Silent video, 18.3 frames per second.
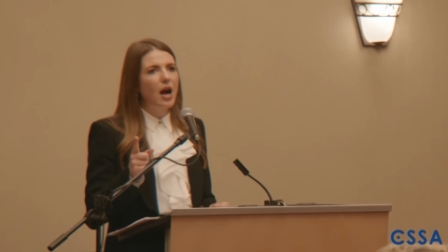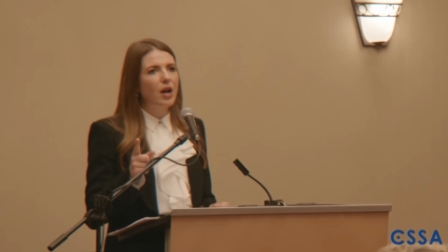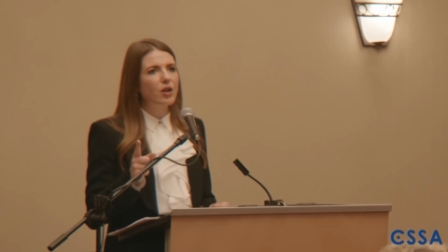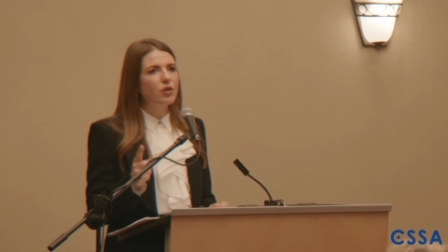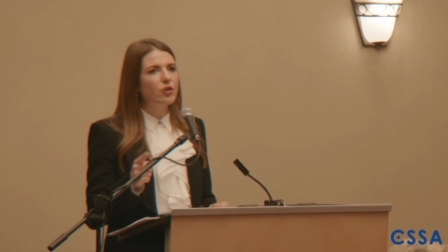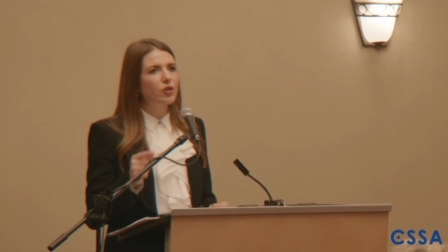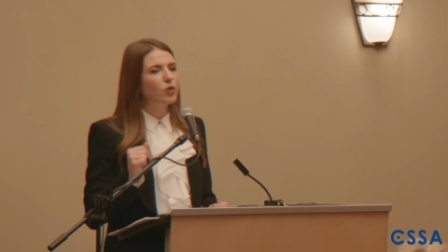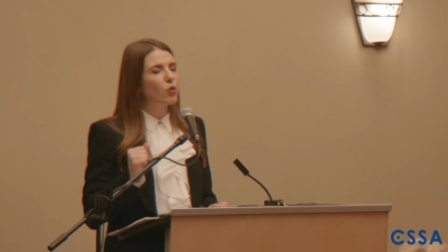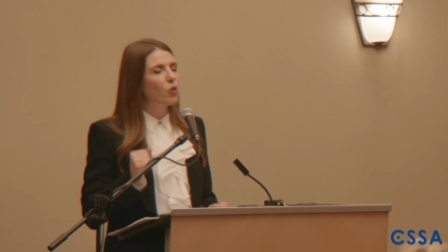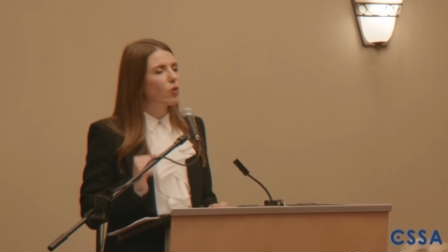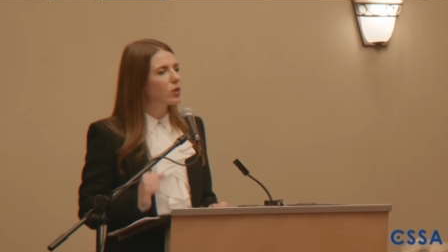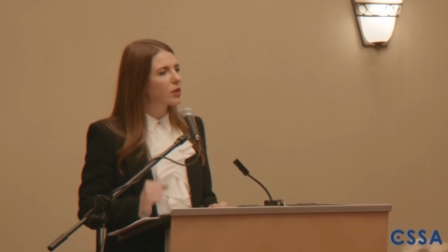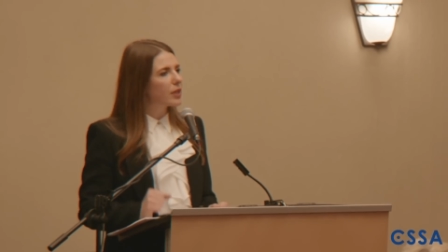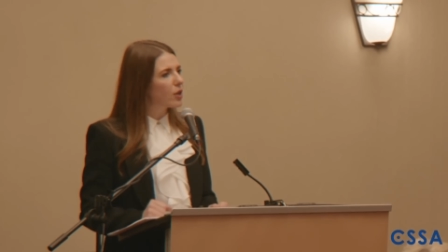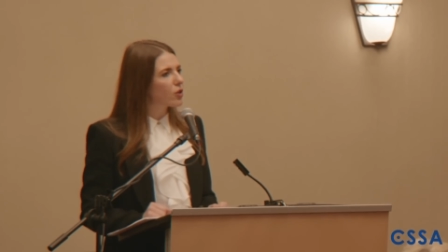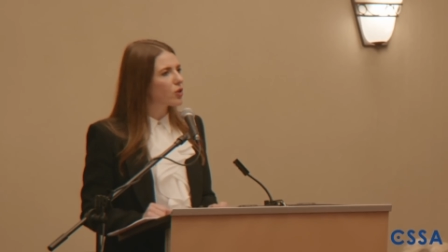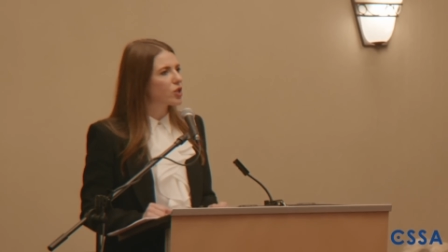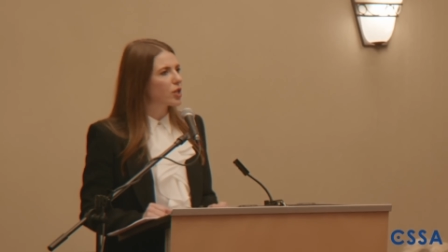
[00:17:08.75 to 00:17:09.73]
Under your
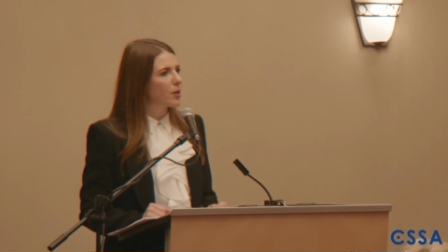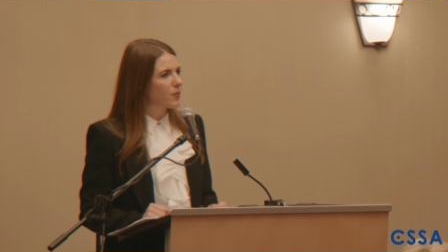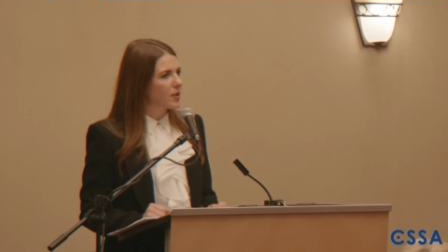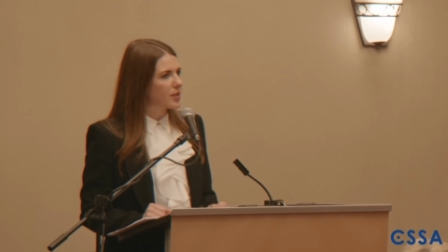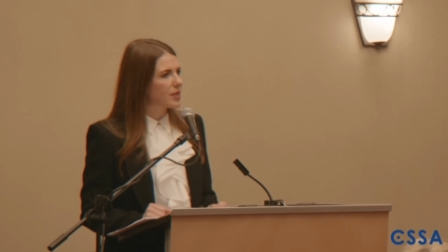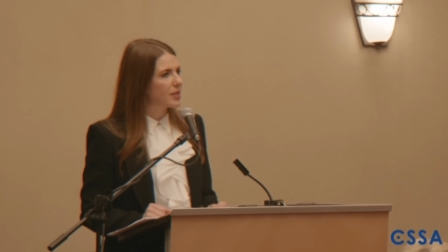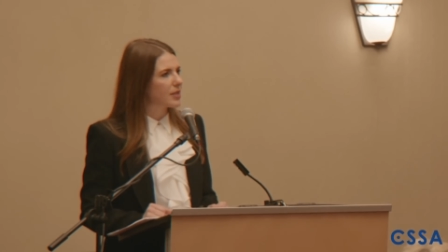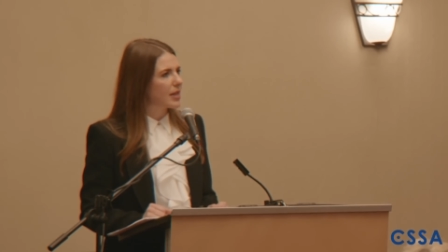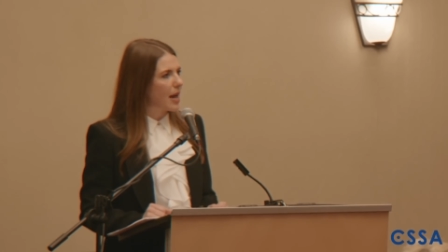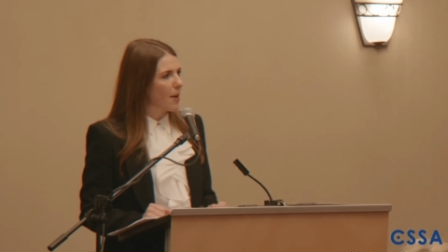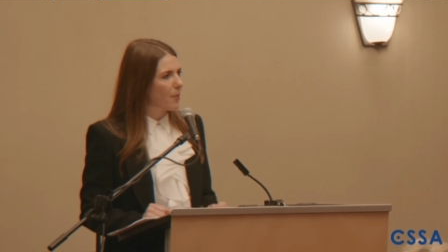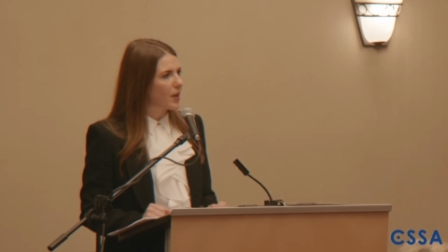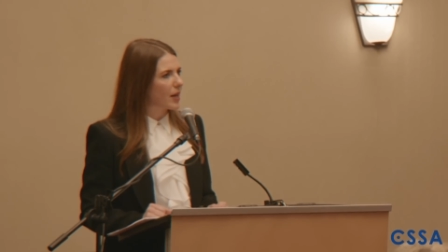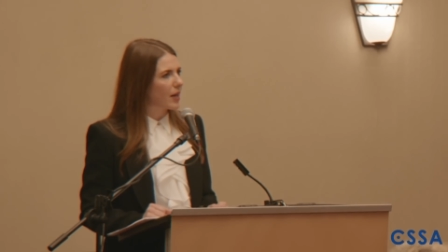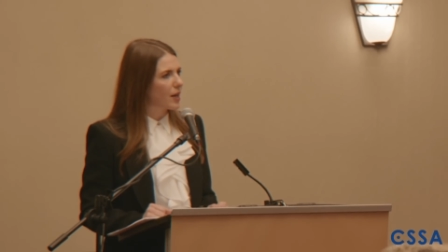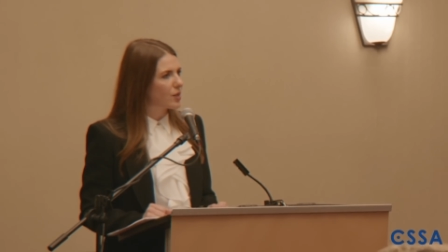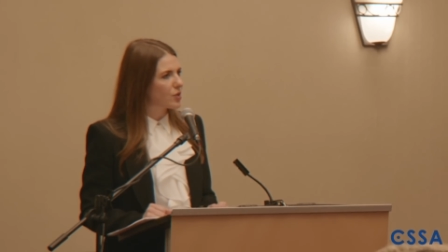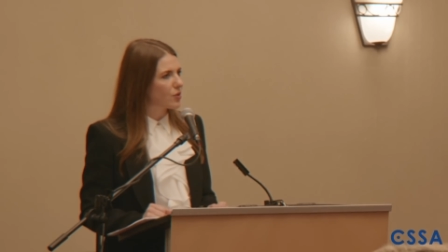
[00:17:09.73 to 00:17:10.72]
leadership, this is
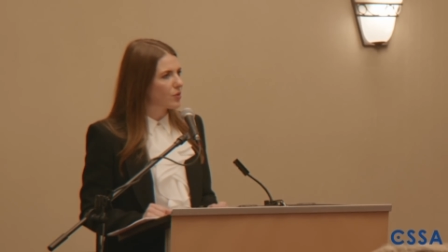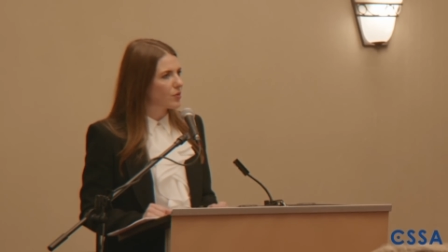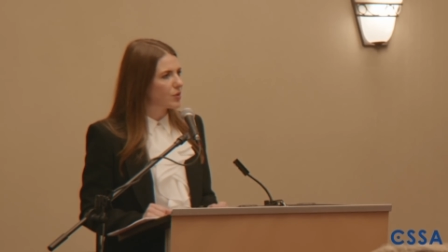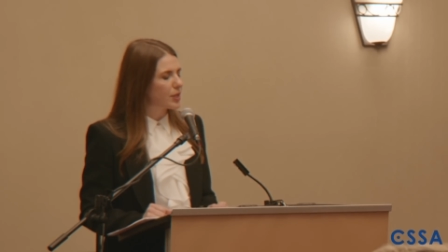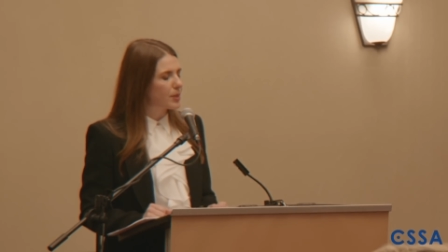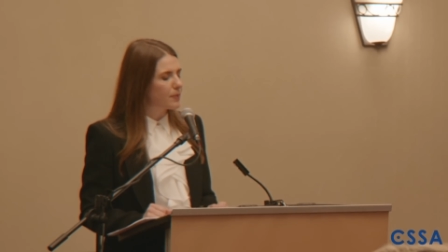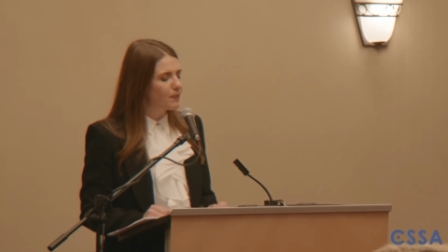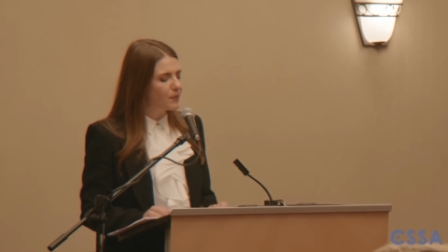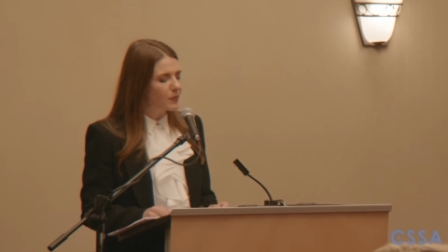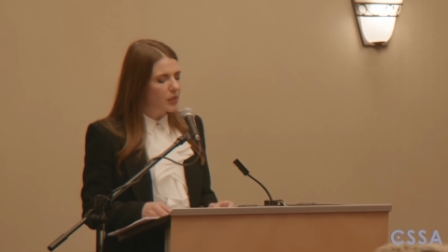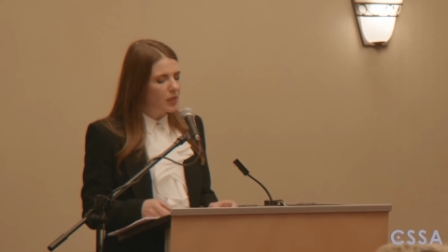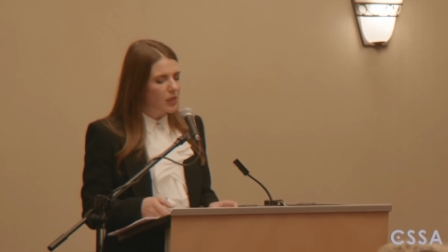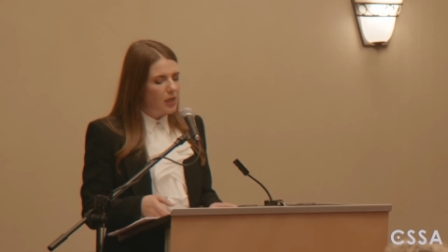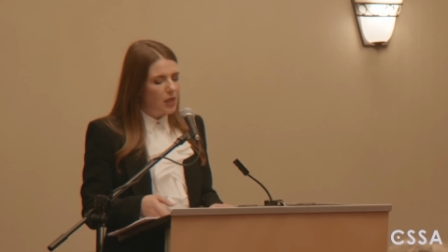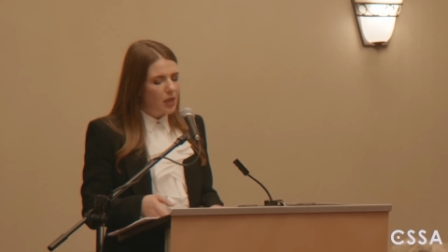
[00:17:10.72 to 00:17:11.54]
happening, I told him.